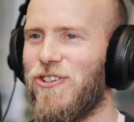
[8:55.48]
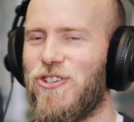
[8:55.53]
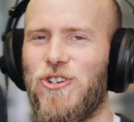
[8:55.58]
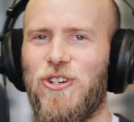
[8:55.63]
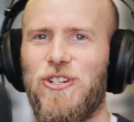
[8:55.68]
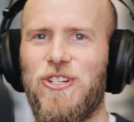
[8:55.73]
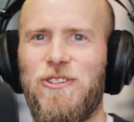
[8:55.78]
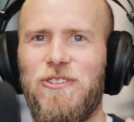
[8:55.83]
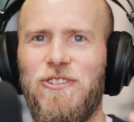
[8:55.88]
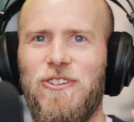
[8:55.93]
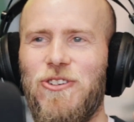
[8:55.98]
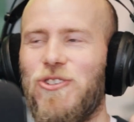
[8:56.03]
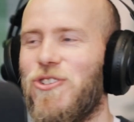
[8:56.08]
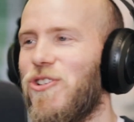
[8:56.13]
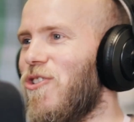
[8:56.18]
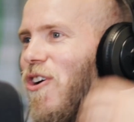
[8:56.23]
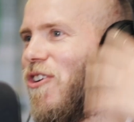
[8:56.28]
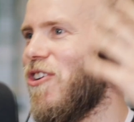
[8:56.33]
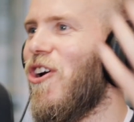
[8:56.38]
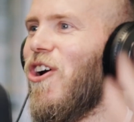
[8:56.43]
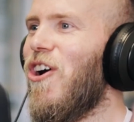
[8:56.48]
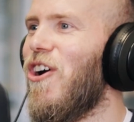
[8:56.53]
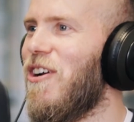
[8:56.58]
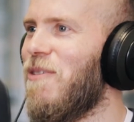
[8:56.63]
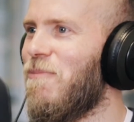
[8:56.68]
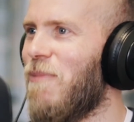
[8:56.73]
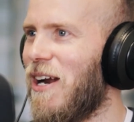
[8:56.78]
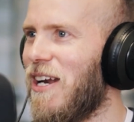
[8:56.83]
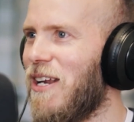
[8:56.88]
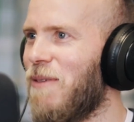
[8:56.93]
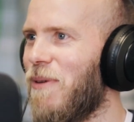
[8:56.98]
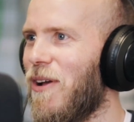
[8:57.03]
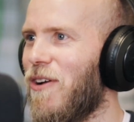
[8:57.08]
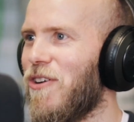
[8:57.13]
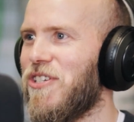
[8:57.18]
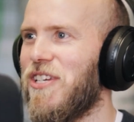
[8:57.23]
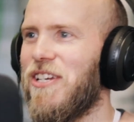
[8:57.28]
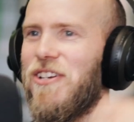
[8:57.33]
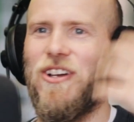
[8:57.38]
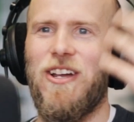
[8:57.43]
You should you should not earn money yeah.
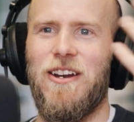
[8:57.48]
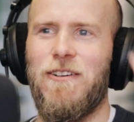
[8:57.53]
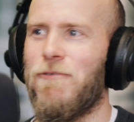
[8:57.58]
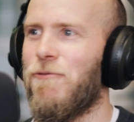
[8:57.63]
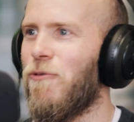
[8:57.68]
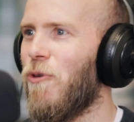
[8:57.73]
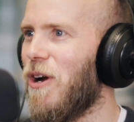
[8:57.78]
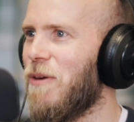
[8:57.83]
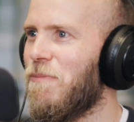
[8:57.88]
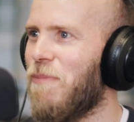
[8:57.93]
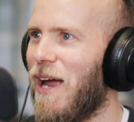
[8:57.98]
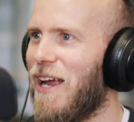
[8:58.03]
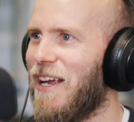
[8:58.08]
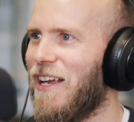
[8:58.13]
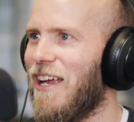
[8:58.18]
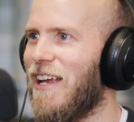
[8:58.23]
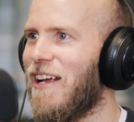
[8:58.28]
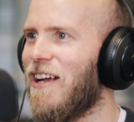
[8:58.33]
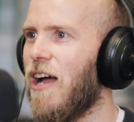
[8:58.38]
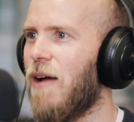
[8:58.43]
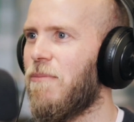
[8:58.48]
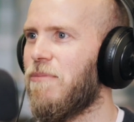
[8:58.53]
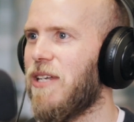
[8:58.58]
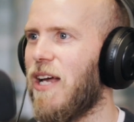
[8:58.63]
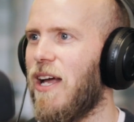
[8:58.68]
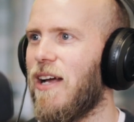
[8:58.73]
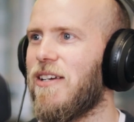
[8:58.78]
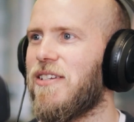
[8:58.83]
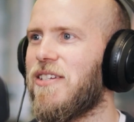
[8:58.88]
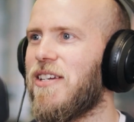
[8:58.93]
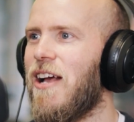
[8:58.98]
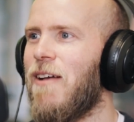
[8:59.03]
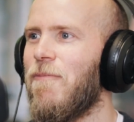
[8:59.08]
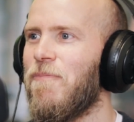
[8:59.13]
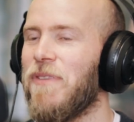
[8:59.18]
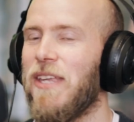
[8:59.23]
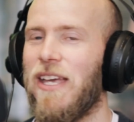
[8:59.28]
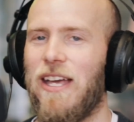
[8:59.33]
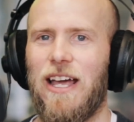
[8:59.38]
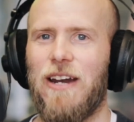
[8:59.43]
because then you can avoid paying income tax.
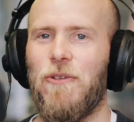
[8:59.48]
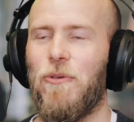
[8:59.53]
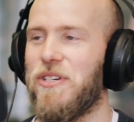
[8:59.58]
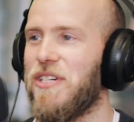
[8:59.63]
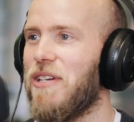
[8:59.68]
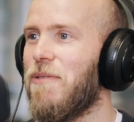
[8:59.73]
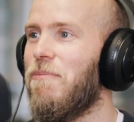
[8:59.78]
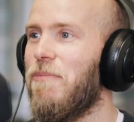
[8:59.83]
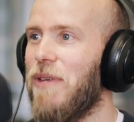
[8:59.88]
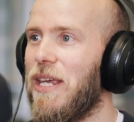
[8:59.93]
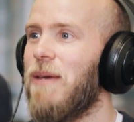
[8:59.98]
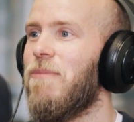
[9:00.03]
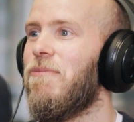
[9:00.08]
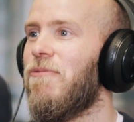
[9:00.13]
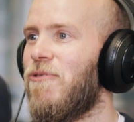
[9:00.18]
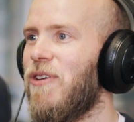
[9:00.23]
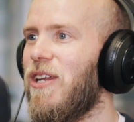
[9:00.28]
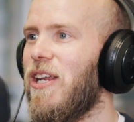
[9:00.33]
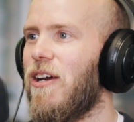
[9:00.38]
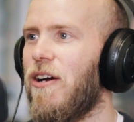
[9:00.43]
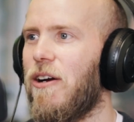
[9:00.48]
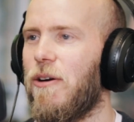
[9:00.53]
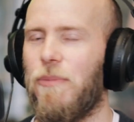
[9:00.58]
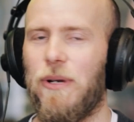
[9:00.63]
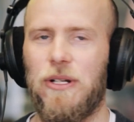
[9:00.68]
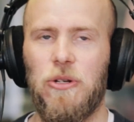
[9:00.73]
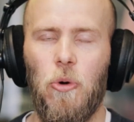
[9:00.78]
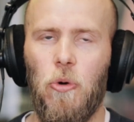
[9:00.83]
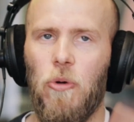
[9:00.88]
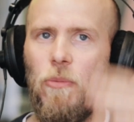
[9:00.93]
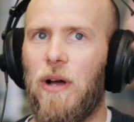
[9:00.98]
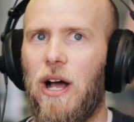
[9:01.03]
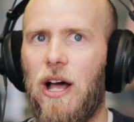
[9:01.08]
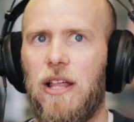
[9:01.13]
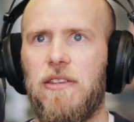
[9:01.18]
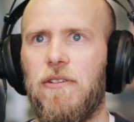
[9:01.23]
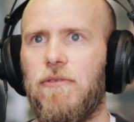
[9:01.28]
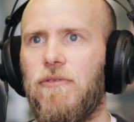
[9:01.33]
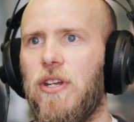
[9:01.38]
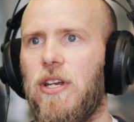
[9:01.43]
And it was a meme video, but all my
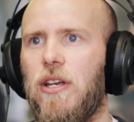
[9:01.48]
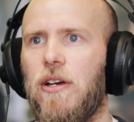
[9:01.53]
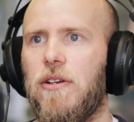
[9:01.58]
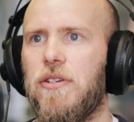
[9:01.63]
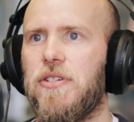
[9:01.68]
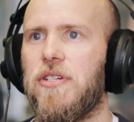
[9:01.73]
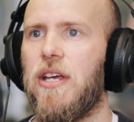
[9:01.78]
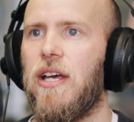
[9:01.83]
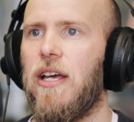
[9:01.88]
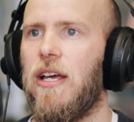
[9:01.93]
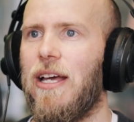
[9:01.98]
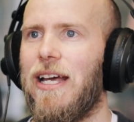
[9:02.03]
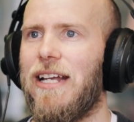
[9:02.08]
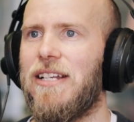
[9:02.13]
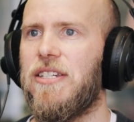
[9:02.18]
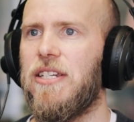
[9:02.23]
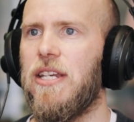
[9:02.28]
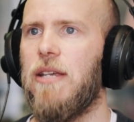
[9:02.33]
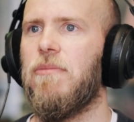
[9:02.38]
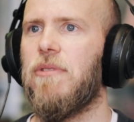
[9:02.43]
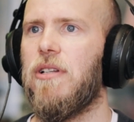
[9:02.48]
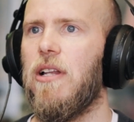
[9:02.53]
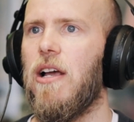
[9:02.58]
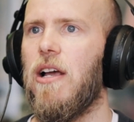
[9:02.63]
other videos, it seemed